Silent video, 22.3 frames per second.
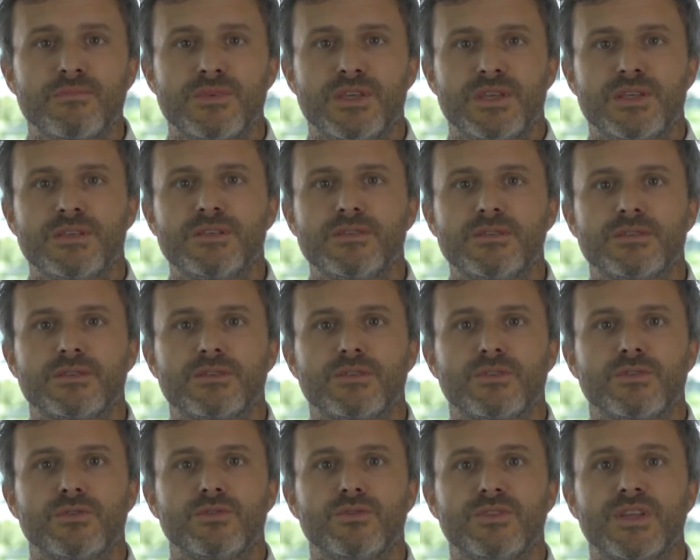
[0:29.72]
means
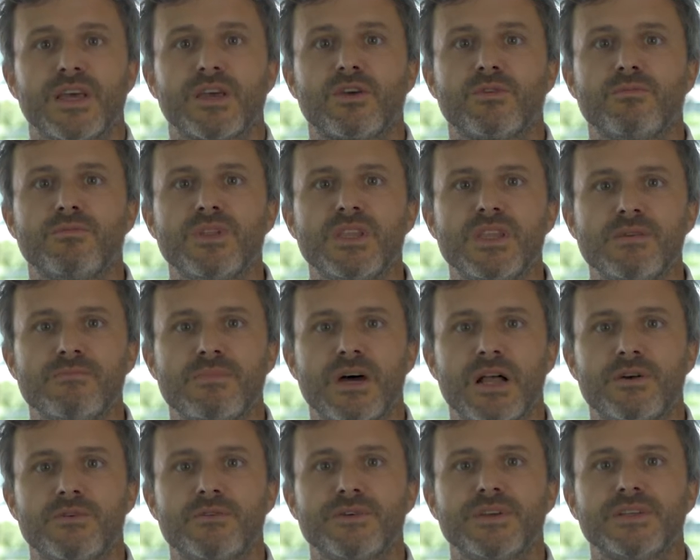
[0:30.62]
you take a
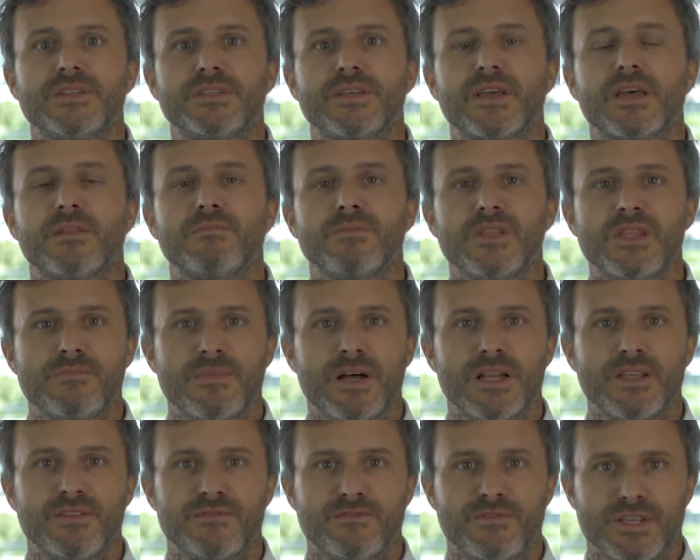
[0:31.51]
minimal risk and
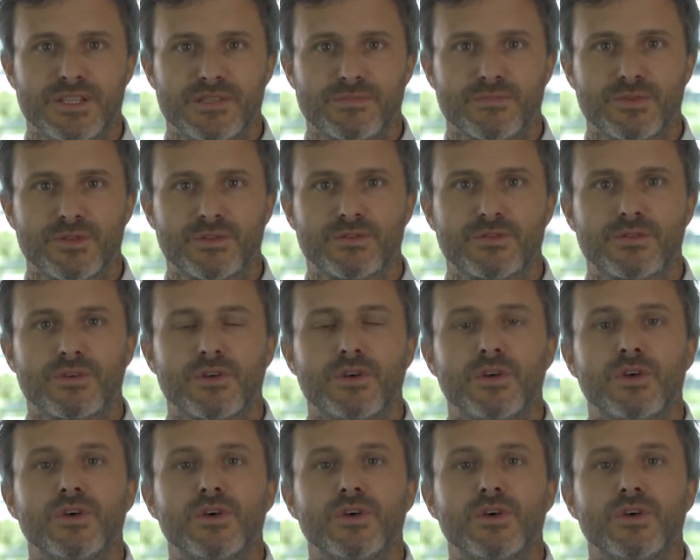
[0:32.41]
minimal investment.